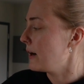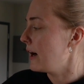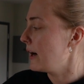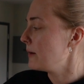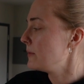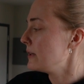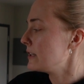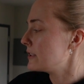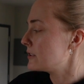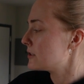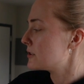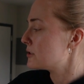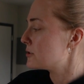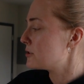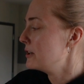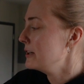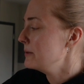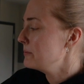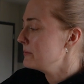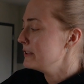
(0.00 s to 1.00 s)
I'm
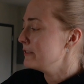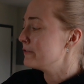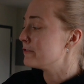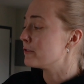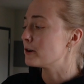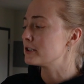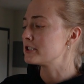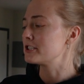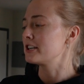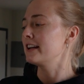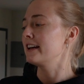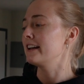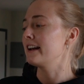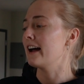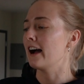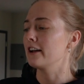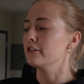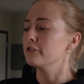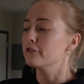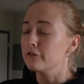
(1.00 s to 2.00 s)
extremely fortunate.
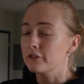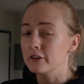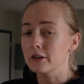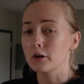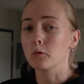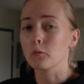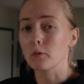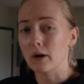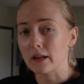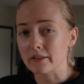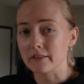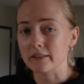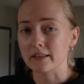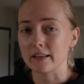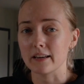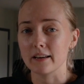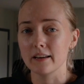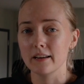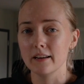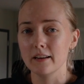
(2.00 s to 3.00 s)
I feel
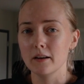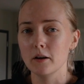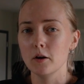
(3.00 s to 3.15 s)
wealthy,